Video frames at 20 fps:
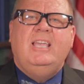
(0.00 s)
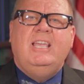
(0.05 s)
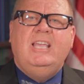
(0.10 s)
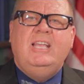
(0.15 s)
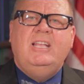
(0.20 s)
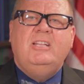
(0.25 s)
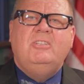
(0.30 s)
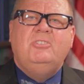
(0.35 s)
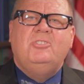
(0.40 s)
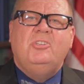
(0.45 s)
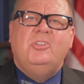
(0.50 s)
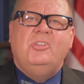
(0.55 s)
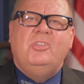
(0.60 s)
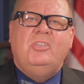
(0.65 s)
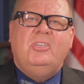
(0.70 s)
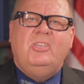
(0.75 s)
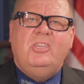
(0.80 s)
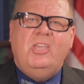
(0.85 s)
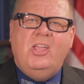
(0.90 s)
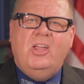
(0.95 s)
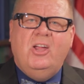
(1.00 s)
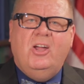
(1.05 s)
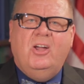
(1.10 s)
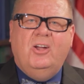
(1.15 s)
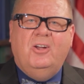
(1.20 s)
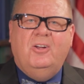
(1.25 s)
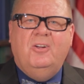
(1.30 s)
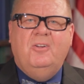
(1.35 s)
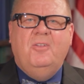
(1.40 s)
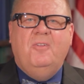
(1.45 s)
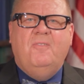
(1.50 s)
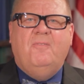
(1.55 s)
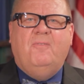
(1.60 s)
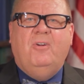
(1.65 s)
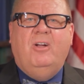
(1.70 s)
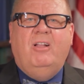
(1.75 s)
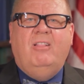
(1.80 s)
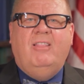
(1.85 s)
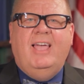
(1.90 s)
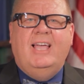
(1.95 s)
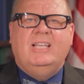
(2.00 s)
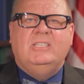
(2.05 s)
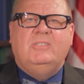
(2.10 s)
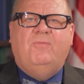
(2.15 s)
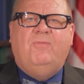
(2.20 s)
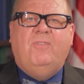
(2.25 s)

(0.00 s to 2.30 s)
each year for the last